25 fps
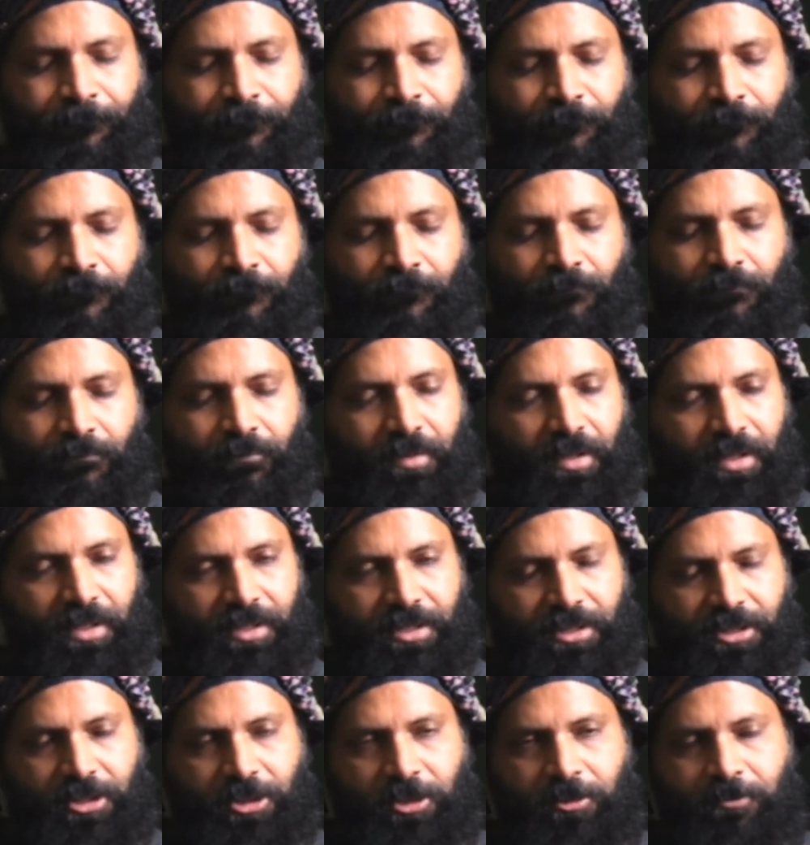
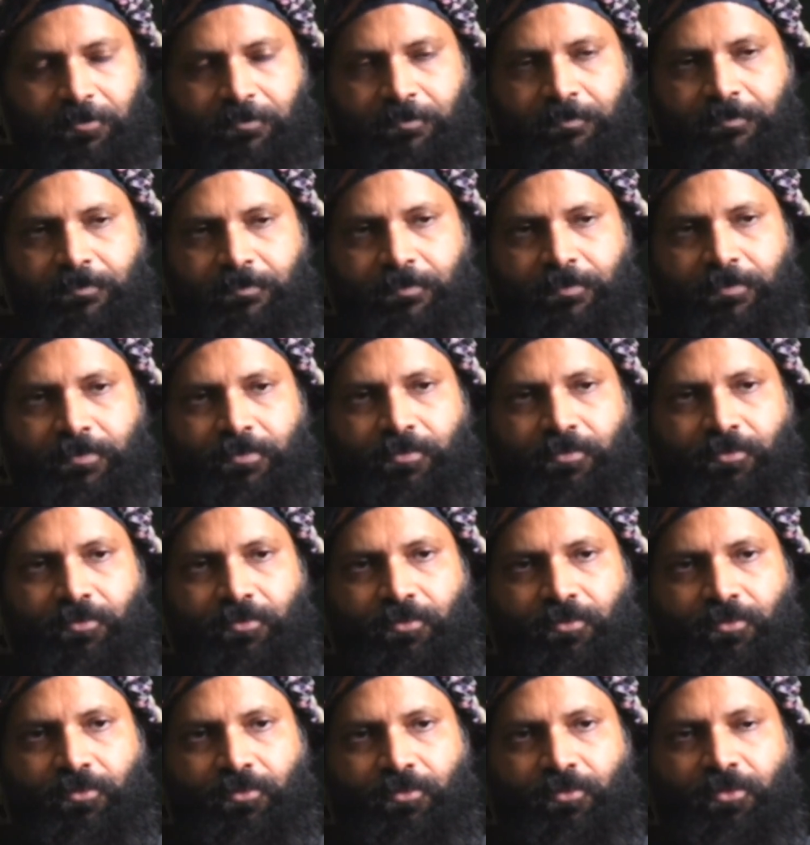But
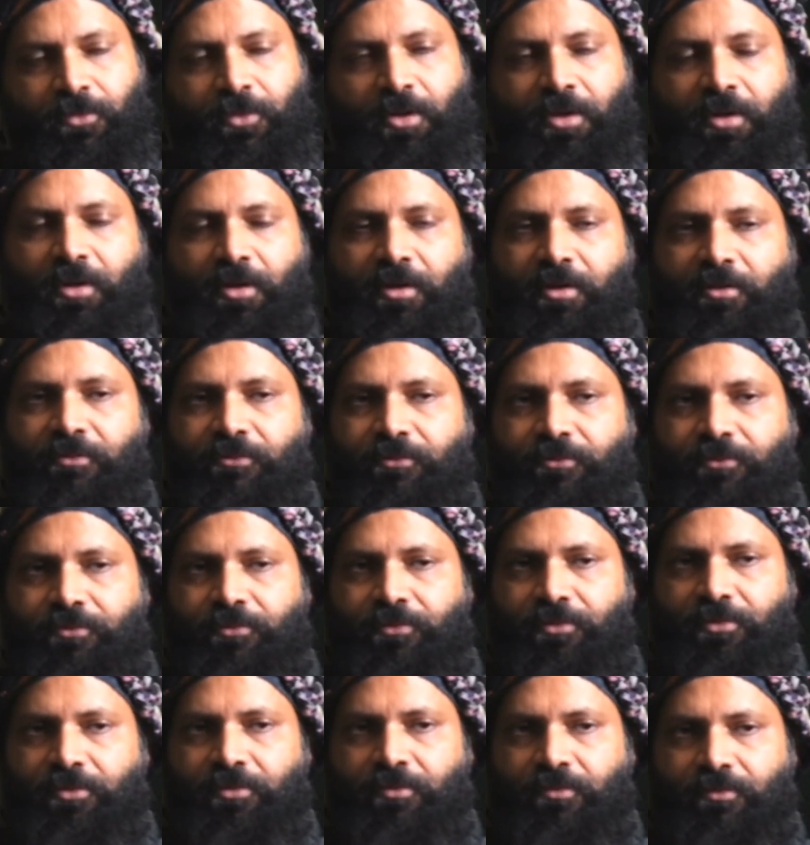if
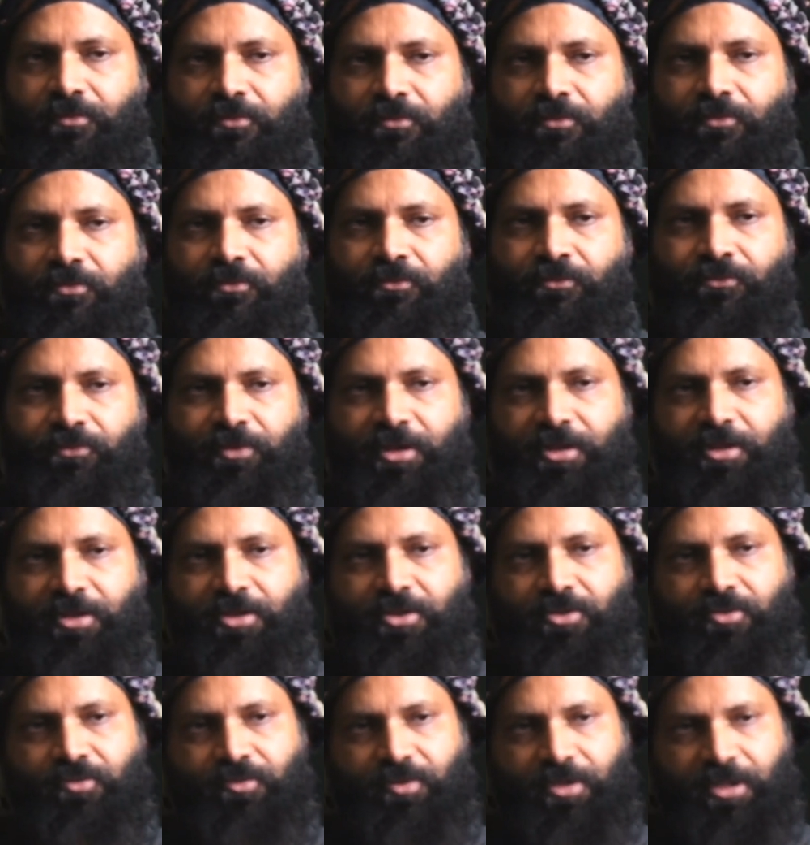we
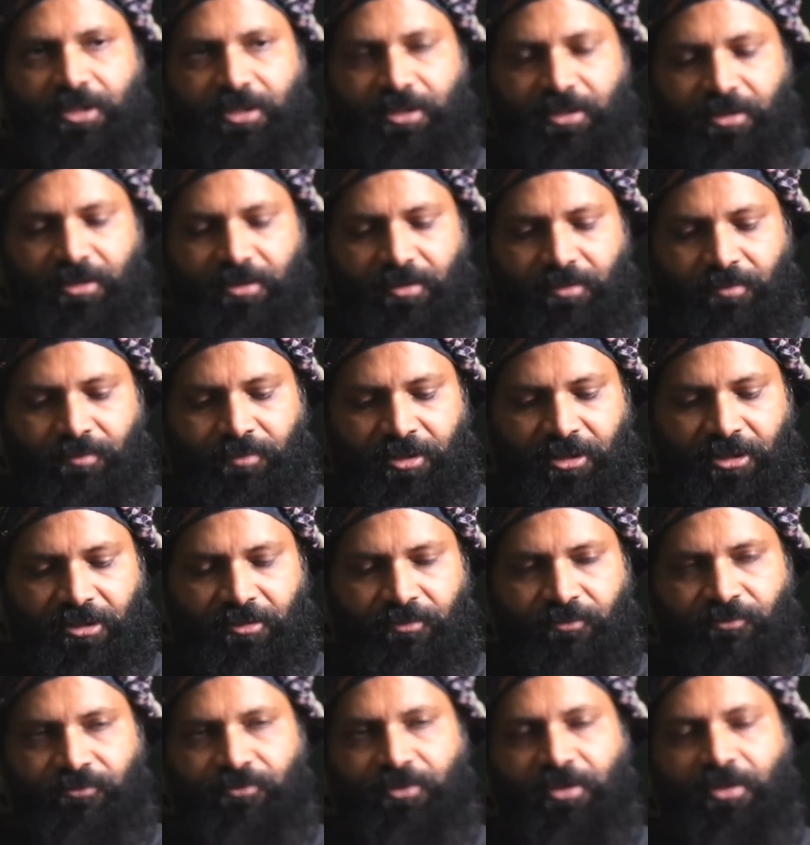together become
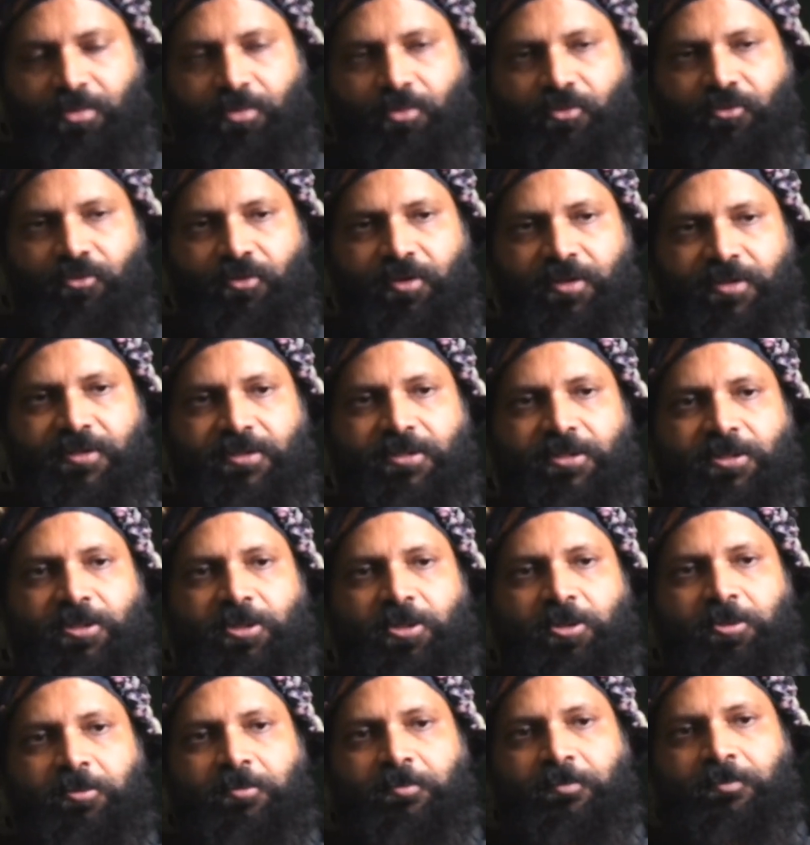one voice
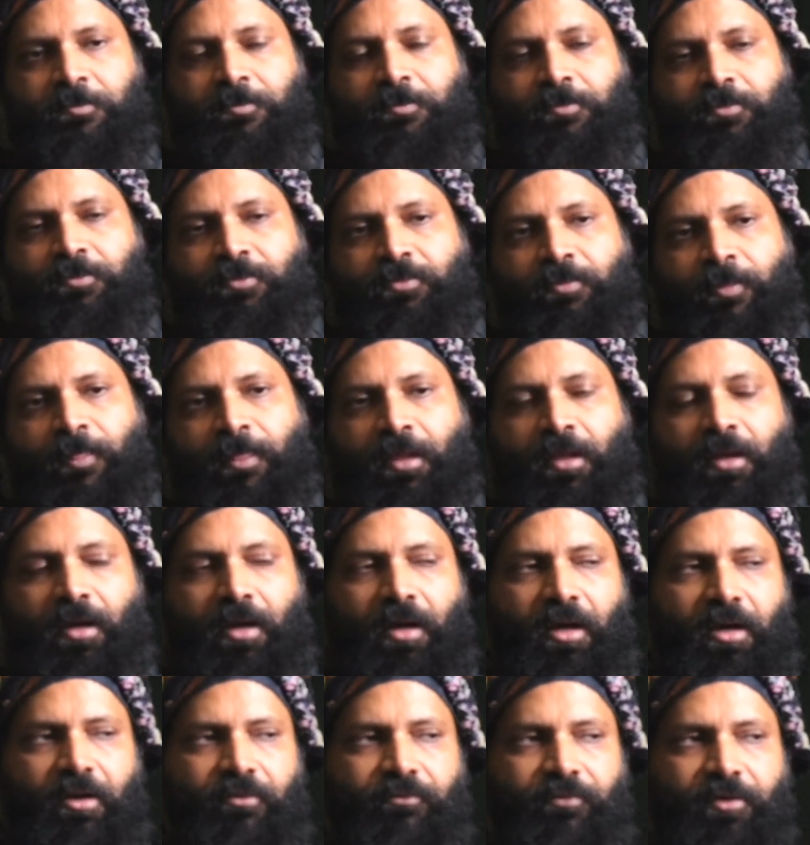
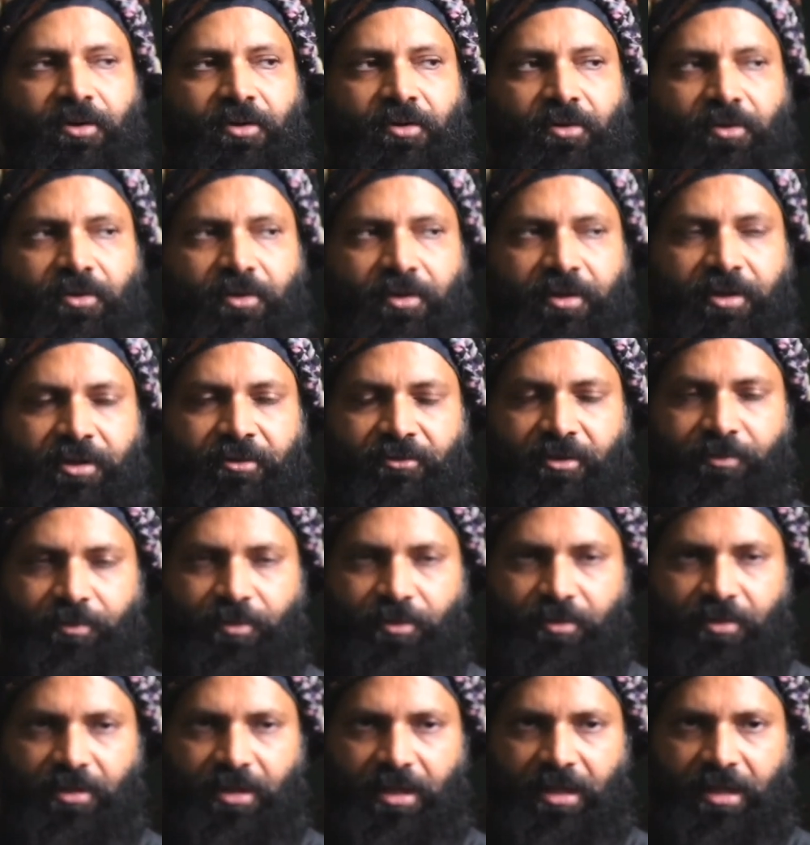and we don't give up
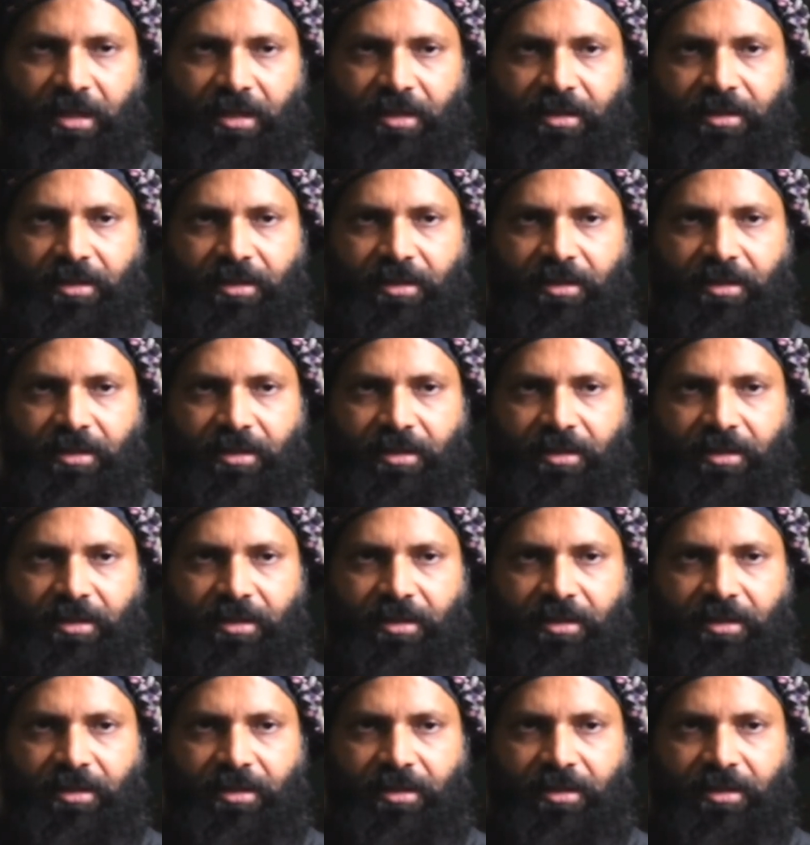on that,